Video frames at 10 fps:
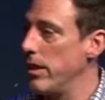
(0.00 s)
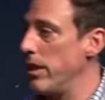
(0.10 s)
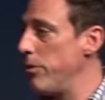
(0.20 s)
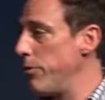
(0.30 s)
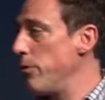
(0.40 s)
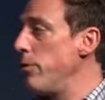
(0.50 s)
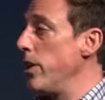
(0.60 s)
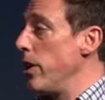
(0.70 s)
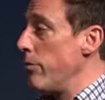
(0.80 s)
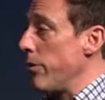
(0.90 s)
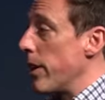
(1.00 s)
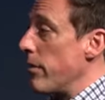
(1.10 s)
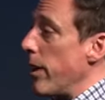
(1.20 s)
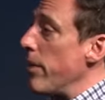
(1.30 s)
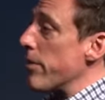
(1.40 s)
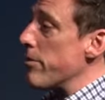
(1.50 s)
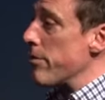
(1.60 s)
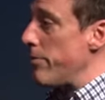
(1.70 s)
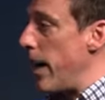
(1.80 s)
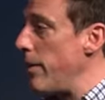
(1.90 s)
If you forgive others, your
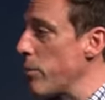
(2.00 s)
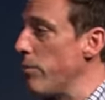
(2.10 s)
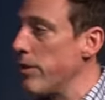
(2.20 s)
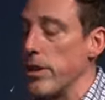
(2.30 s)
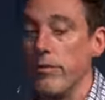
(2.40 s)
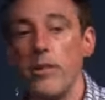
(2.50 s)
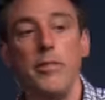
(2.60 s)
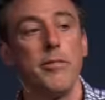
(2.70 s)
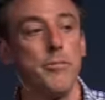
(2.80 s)
Father will forgive you.